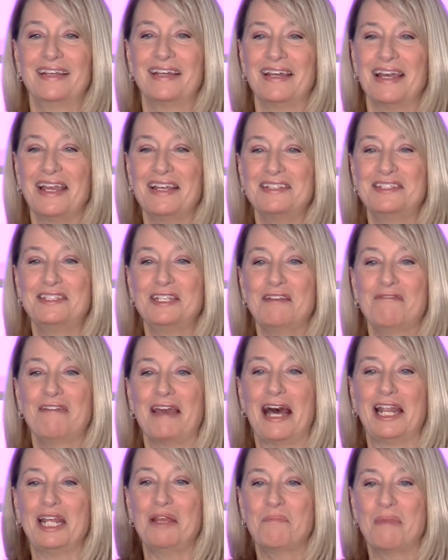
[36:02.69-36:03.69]
I see
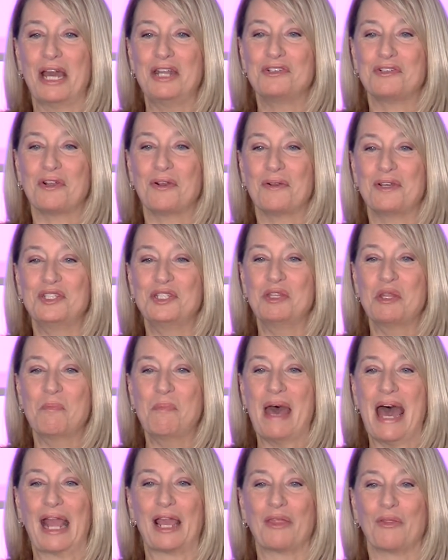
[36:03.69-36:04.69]
Valley Metro is in the
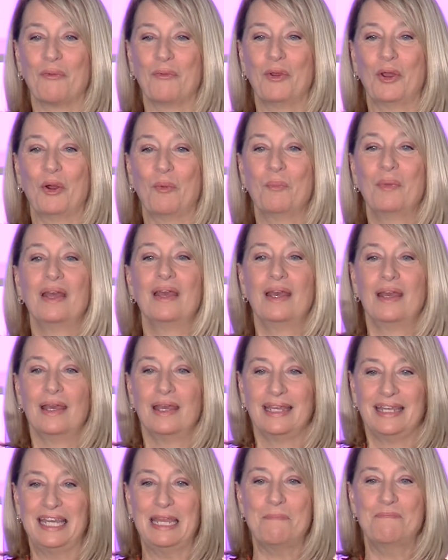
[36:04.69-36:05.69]
back of the room.
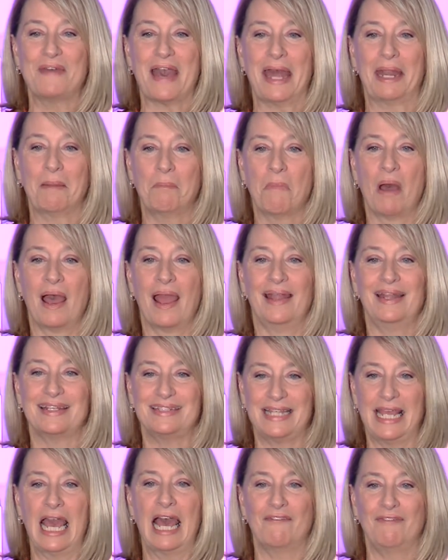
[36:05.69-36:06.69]
Keep that in mind.
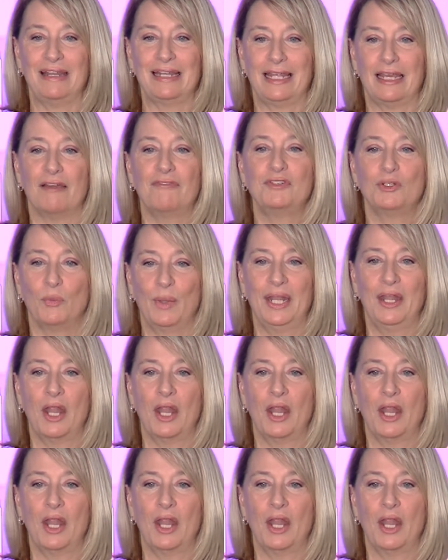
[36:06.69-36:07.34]
It's a heavy lift. We